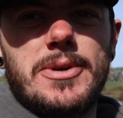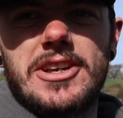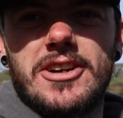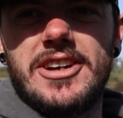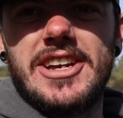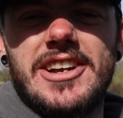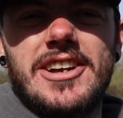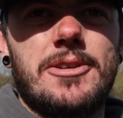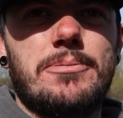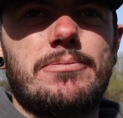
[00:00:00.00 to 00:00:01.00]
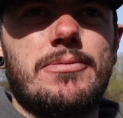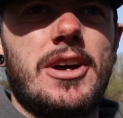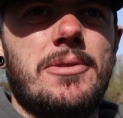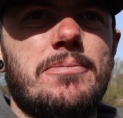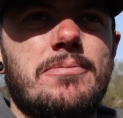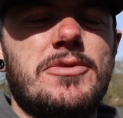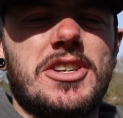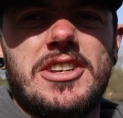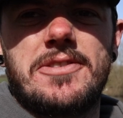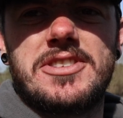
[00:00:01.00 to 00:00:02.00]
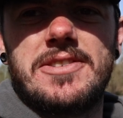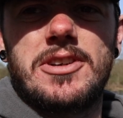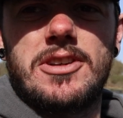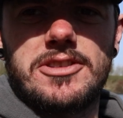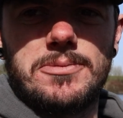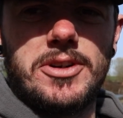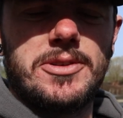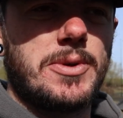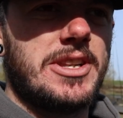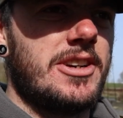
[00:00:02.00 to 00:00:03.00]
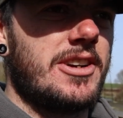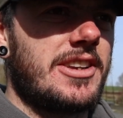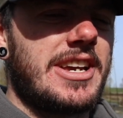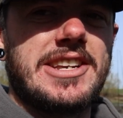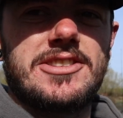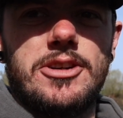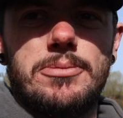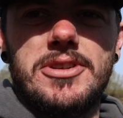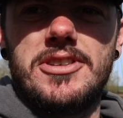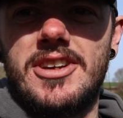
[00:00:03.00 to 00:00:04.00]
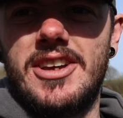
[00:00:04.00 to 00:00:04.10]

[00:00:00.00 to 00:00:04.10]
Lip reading: We got here just after 7 o'clock this morning when the gates opened.